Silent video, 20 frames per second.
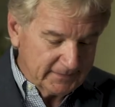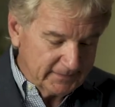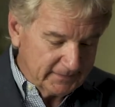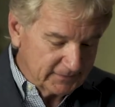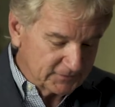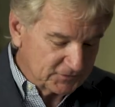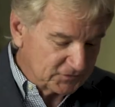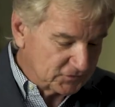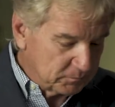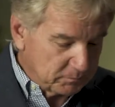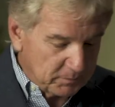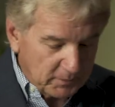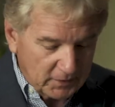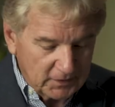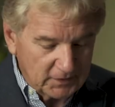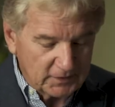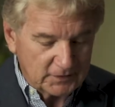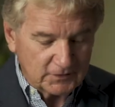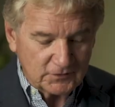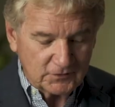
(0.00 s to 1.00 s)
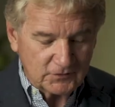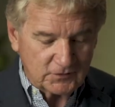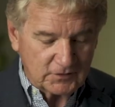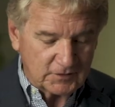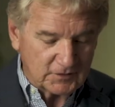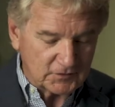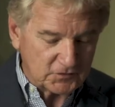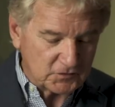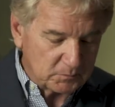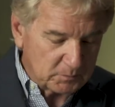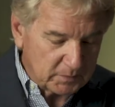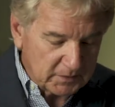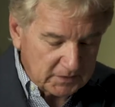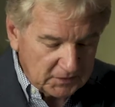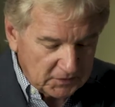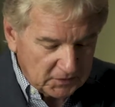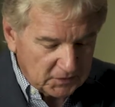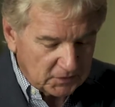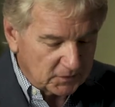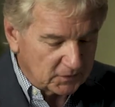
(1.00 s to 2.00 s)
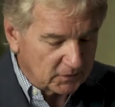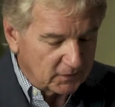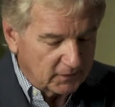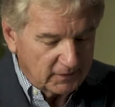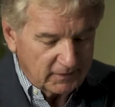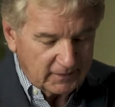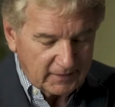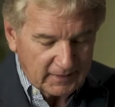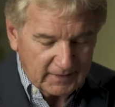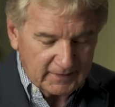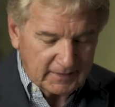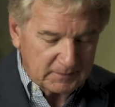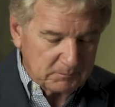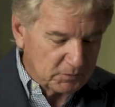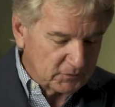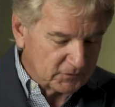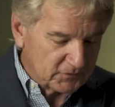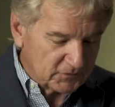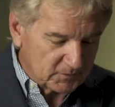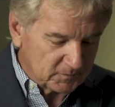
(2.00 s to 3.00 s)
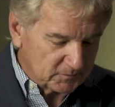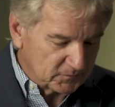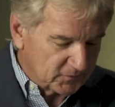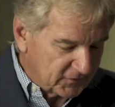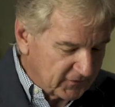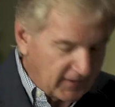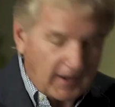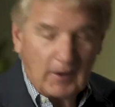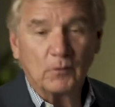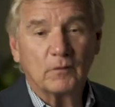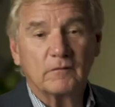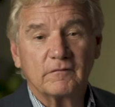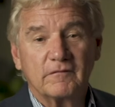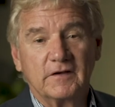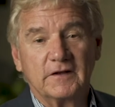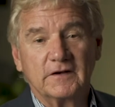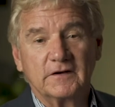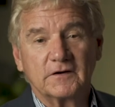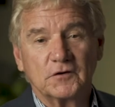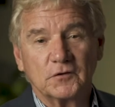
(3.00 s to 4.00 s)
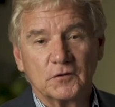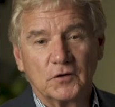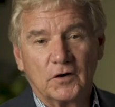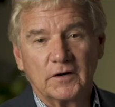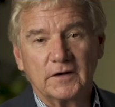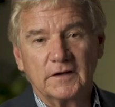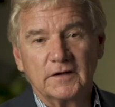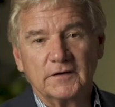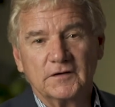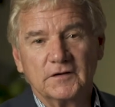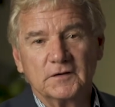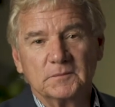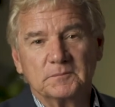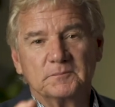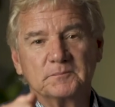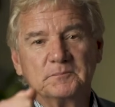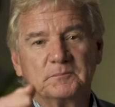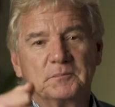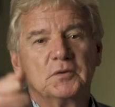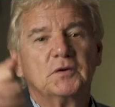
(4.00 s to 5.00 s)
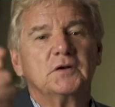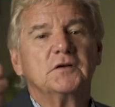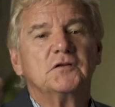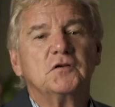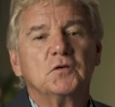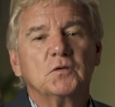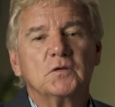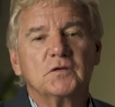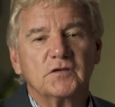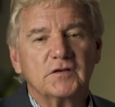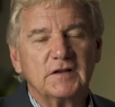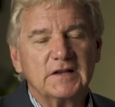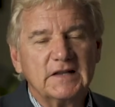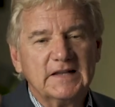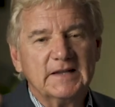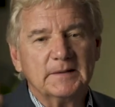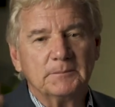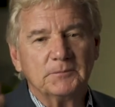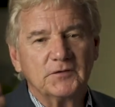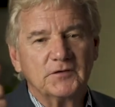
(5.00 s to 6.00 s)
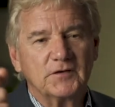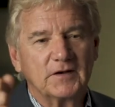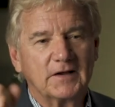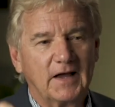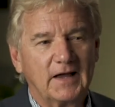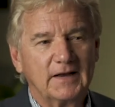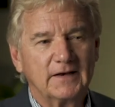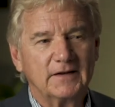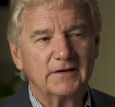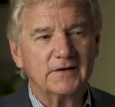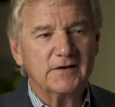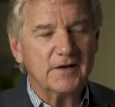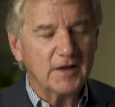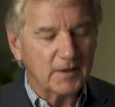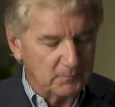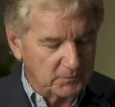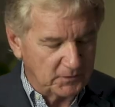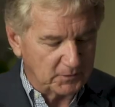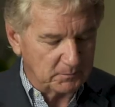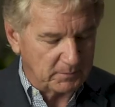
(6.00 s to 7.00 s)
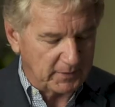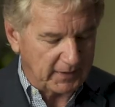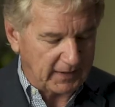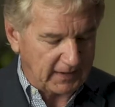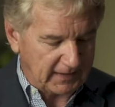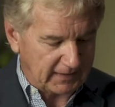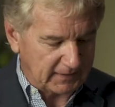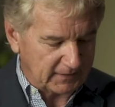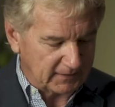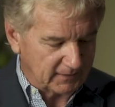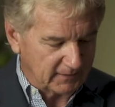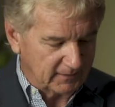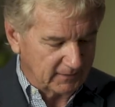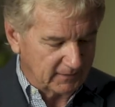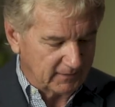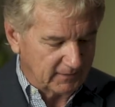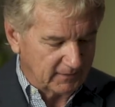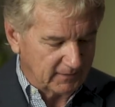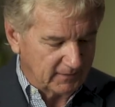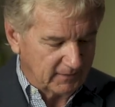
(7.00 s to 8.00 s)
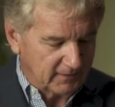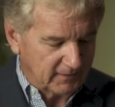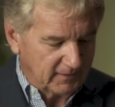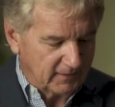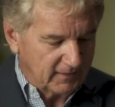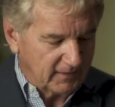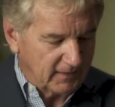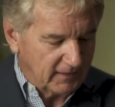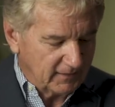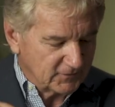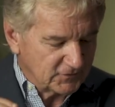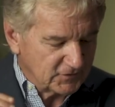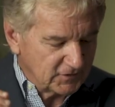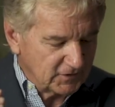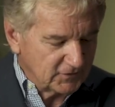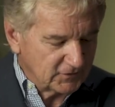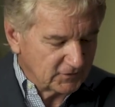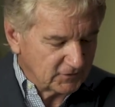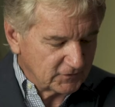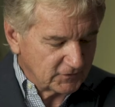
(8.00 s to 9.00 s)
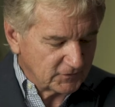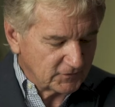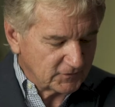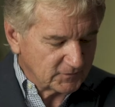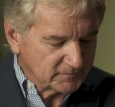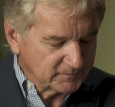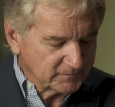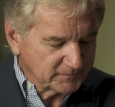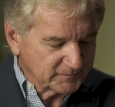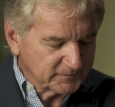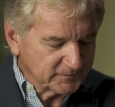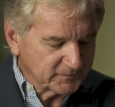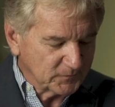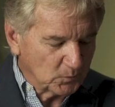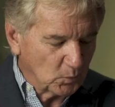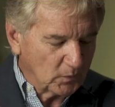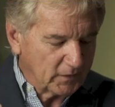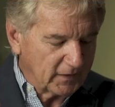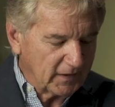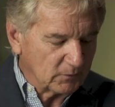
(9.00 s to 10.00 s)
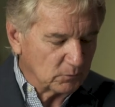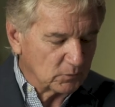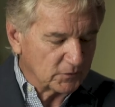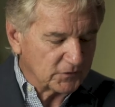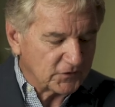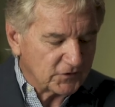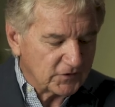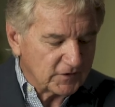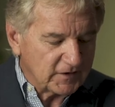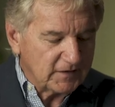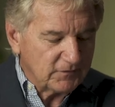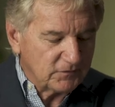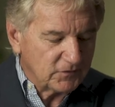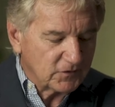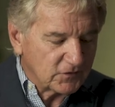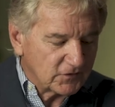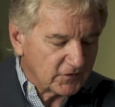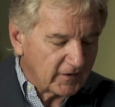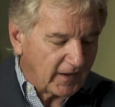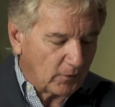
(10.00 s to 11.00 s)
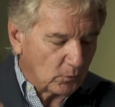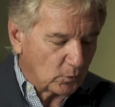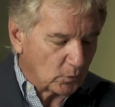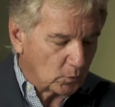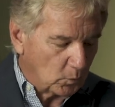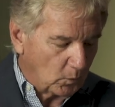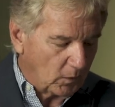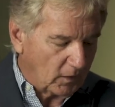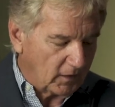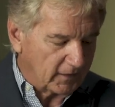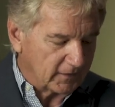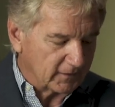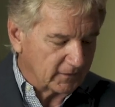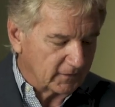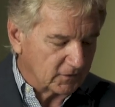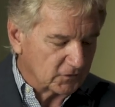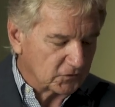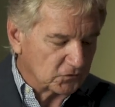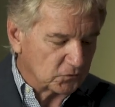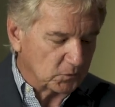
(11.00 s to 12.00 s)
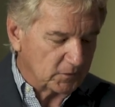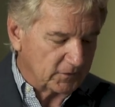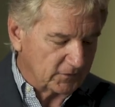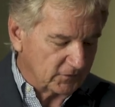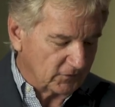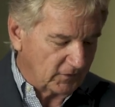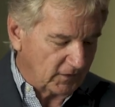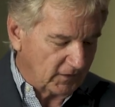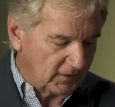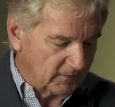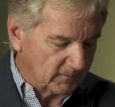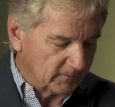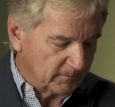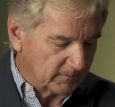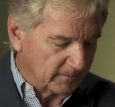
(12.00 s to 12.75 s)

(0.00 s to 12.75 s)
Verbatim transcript: a sponge and a spear and they put some sour vinegar on it to put it to his lips to kind of numb the pain. And Jesus, when he had received the sour wine, here's what he said